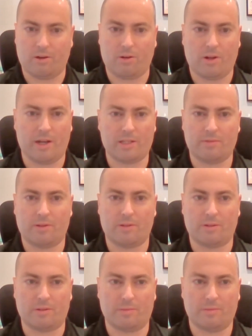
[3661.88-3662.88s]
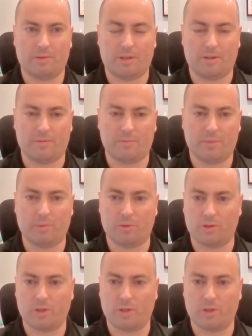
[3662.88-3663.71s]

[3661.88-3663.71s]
all kinds of other people are